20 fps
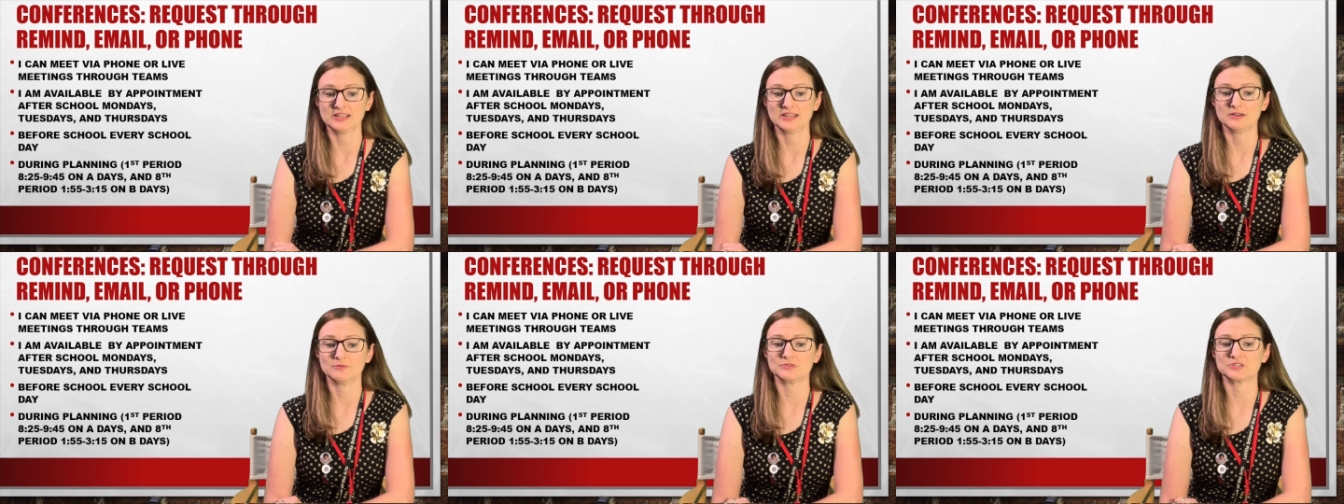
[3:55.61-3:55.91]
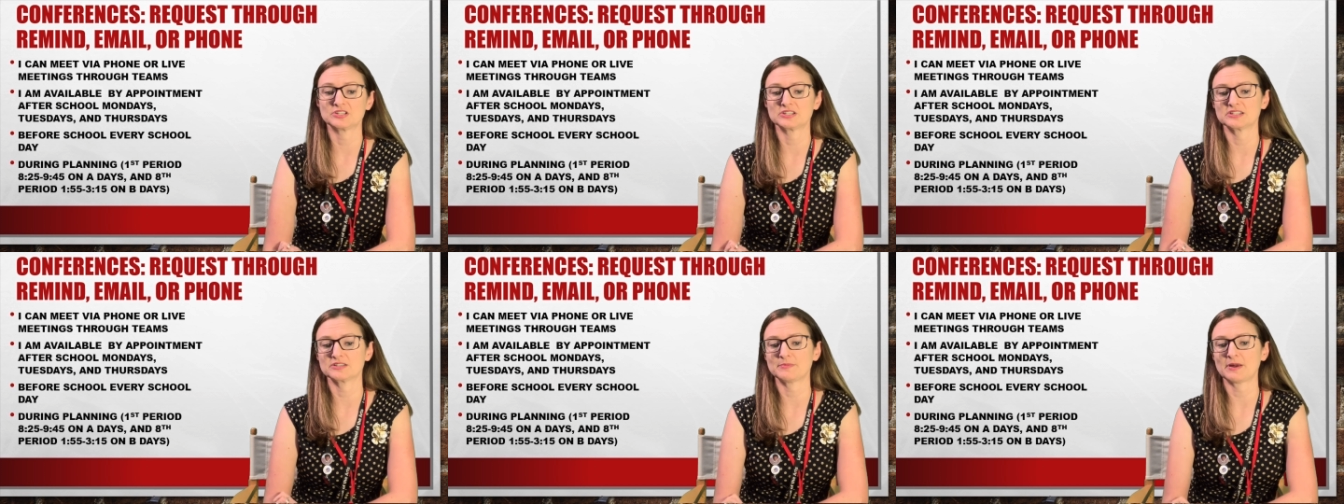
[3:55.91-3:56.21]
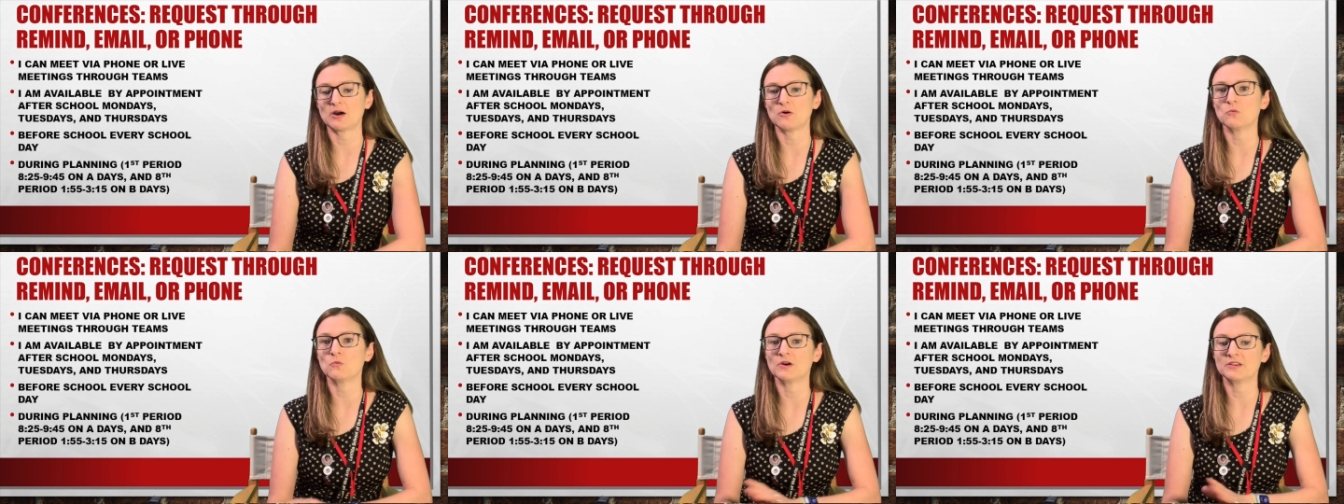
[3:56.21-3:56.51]
which is
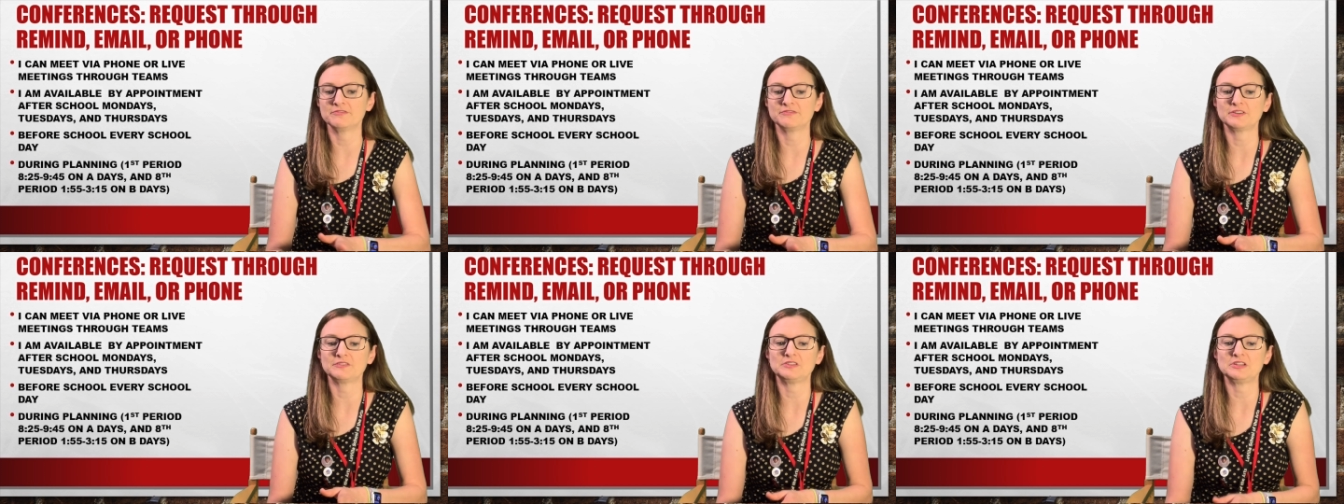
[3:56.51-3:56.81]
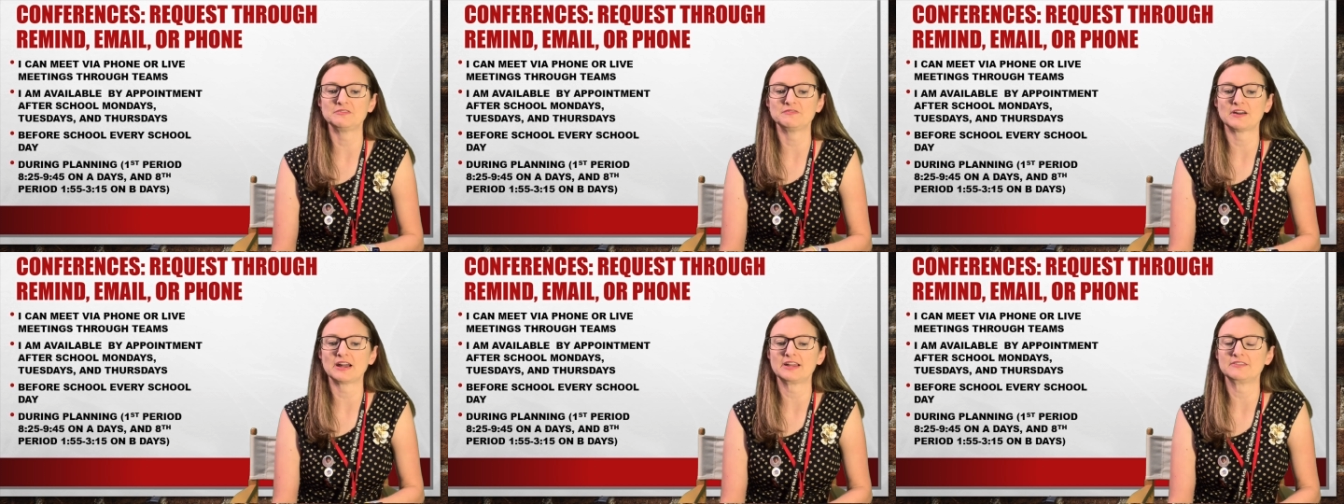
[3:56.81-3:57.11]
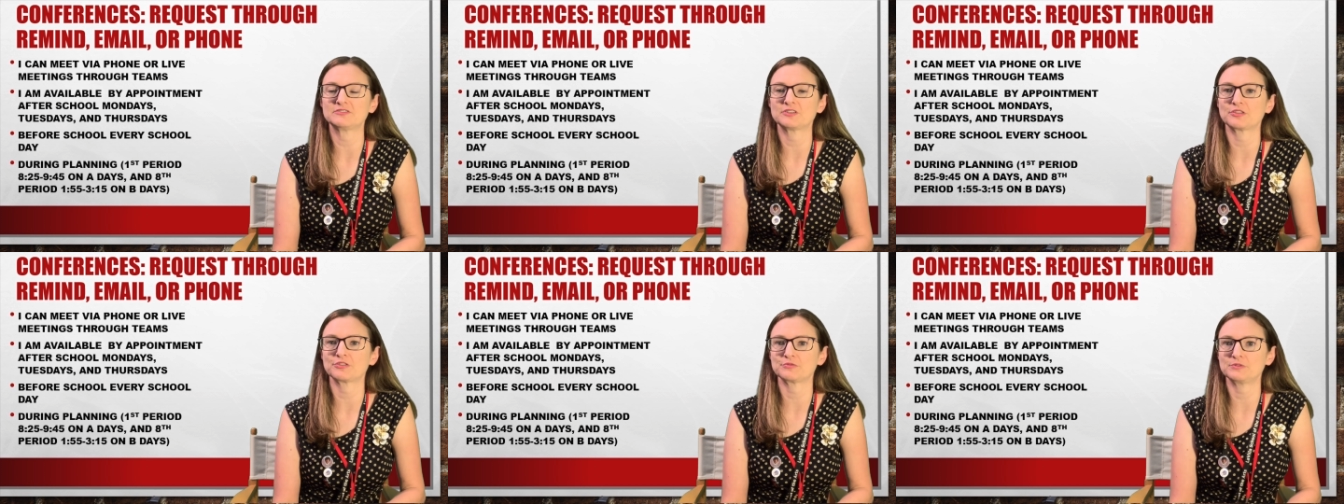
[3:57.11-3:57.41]
about 1:55
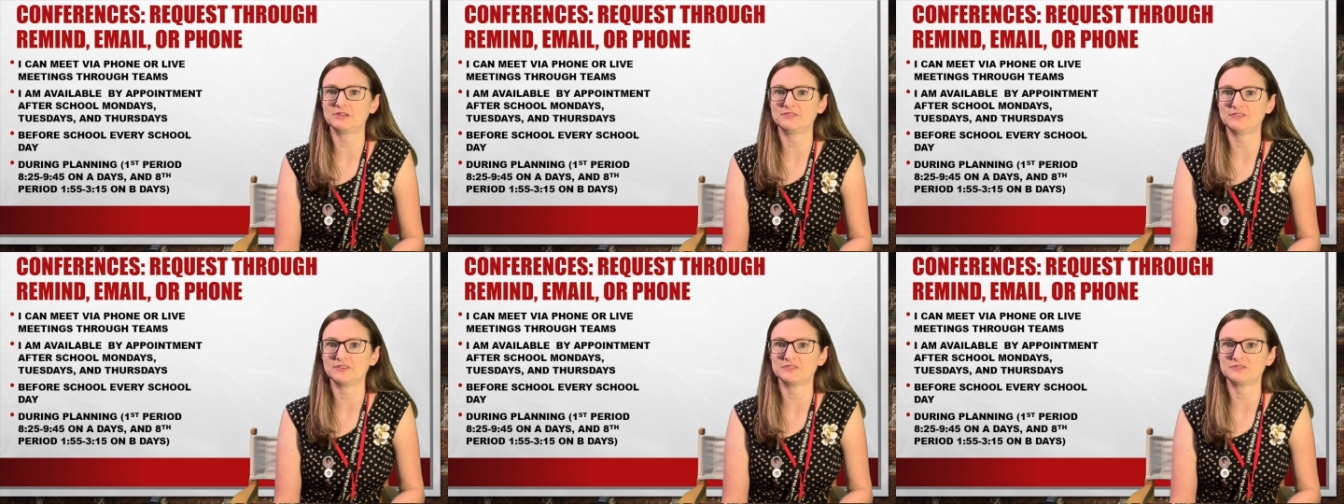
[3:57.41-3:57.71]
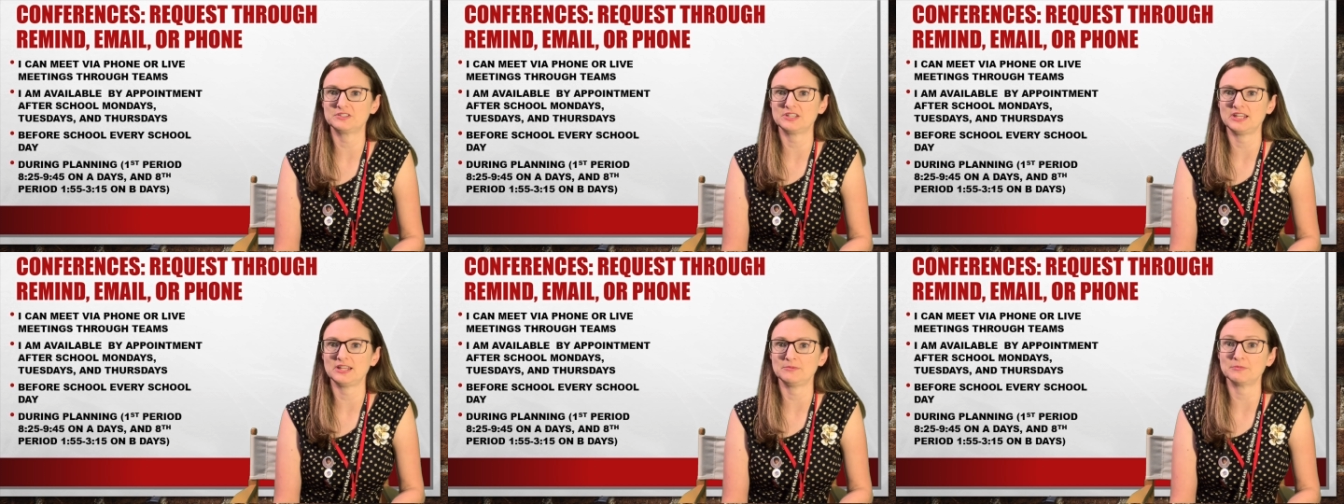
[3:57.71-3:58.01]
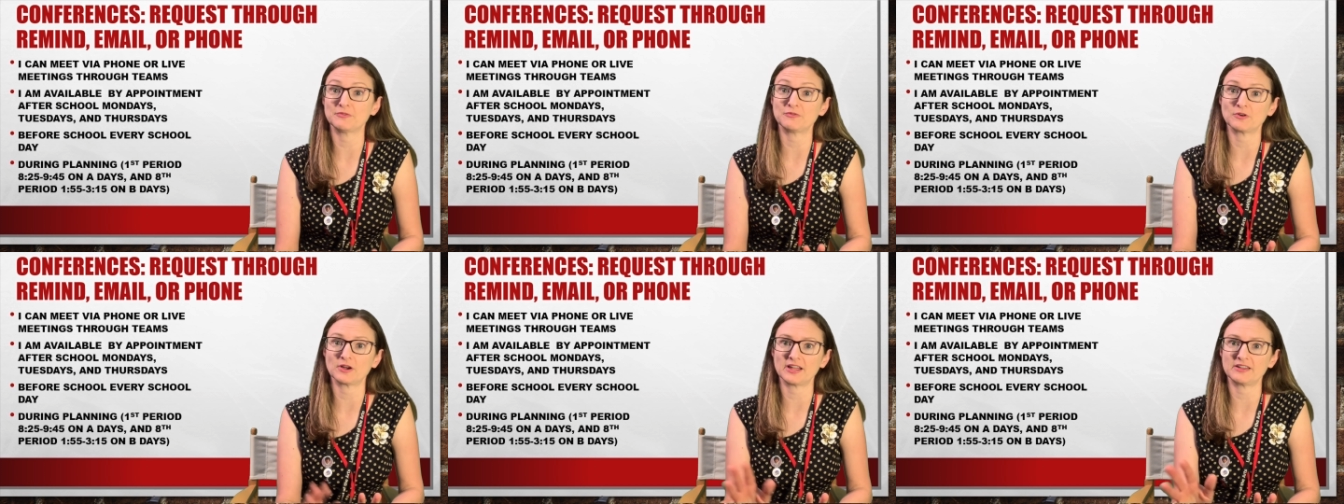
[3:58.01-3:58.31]
to 3:15
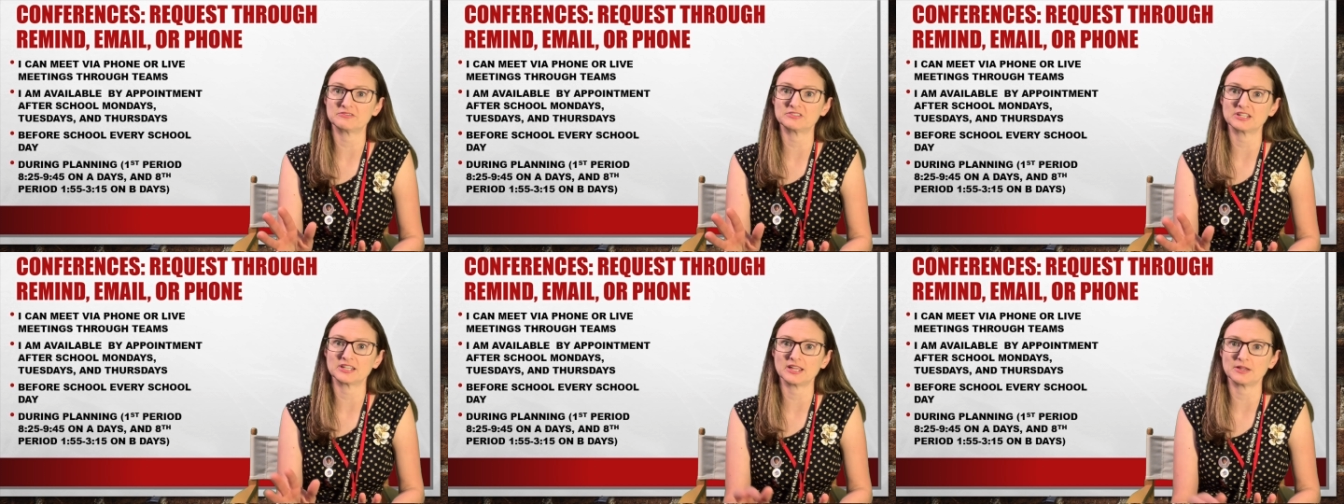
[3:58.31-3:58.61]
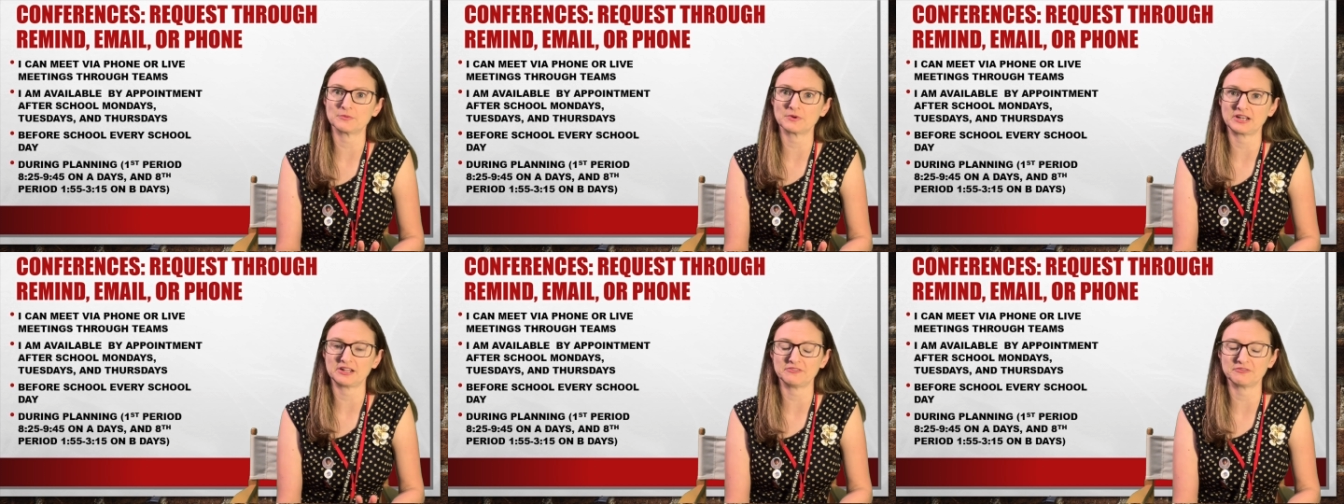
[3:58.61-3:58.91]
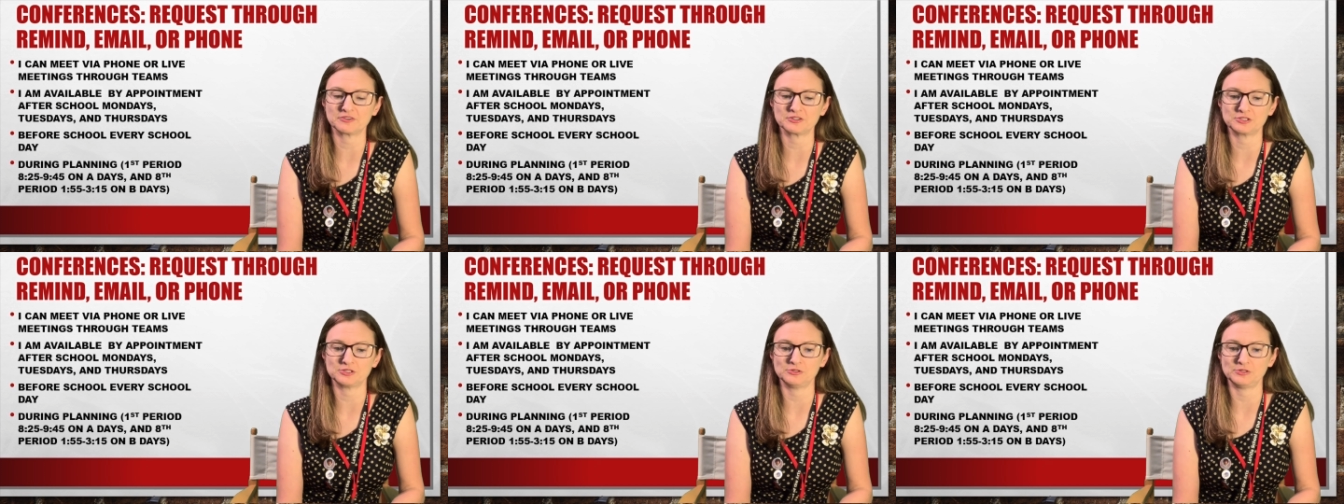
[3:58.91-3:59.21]
before I have to get ready
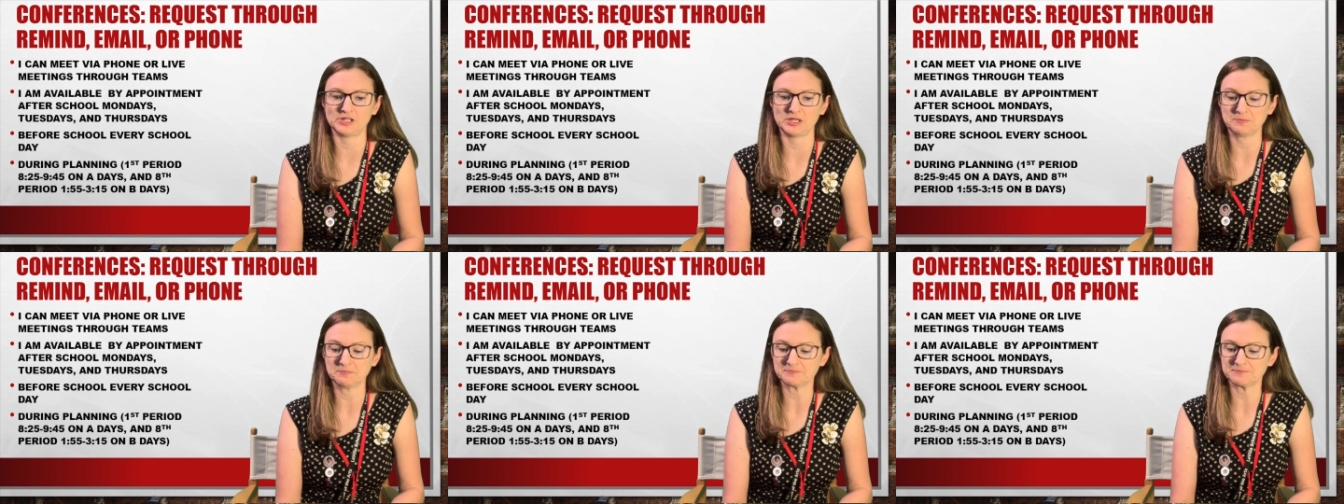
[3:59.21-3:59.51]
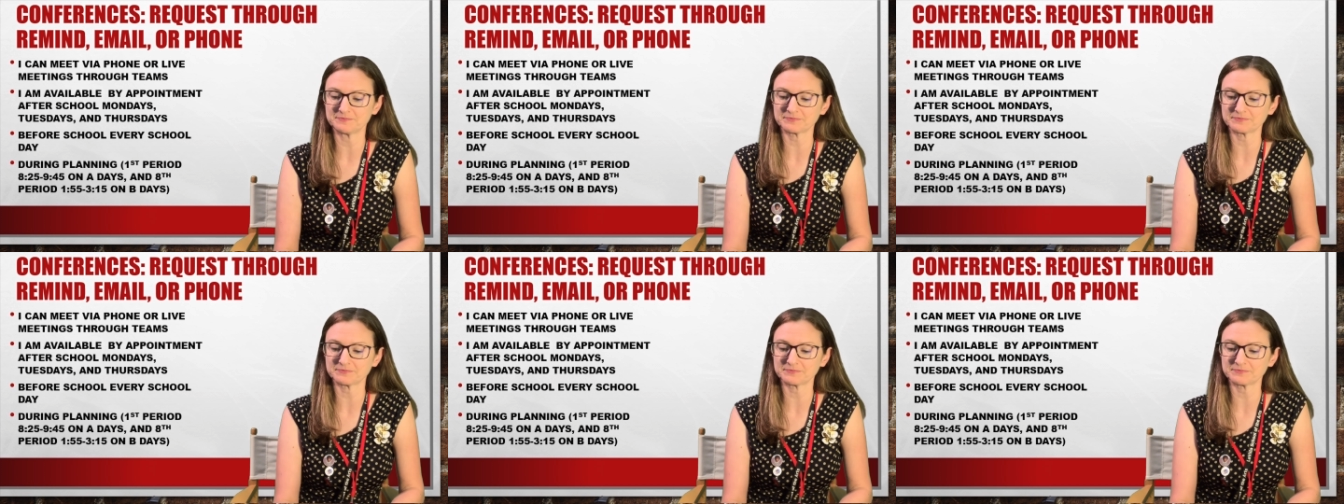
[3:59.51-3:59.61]
for duty.